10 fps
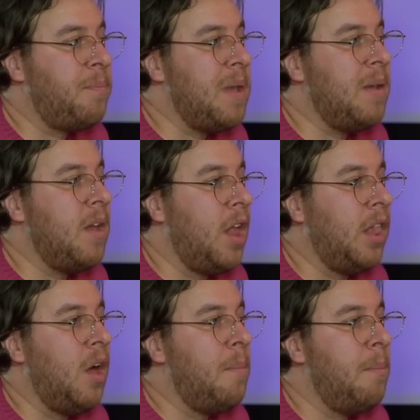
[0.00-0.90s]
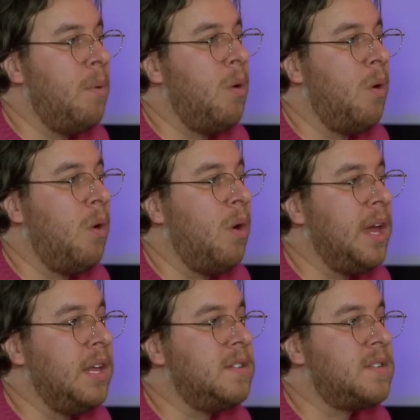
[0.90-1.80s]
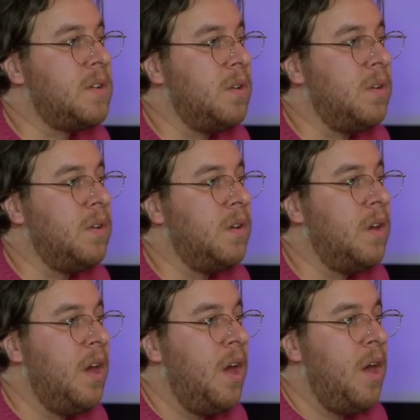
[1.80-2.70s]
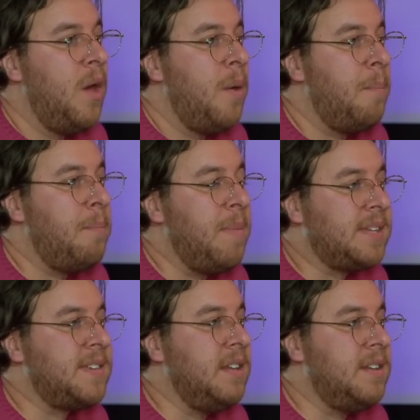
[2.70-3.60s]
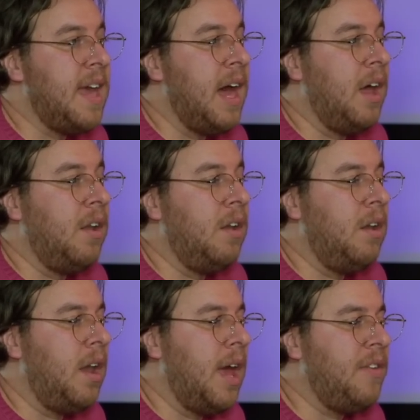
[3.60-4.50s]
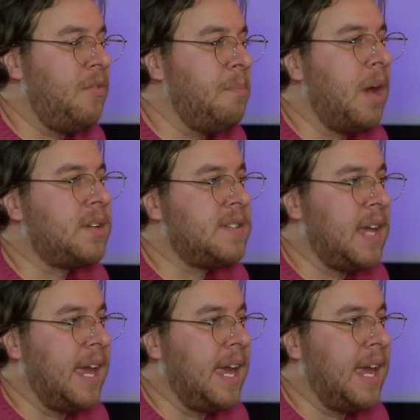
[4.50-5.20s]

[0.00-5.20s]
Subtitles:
been a lot more into mixing down as much as I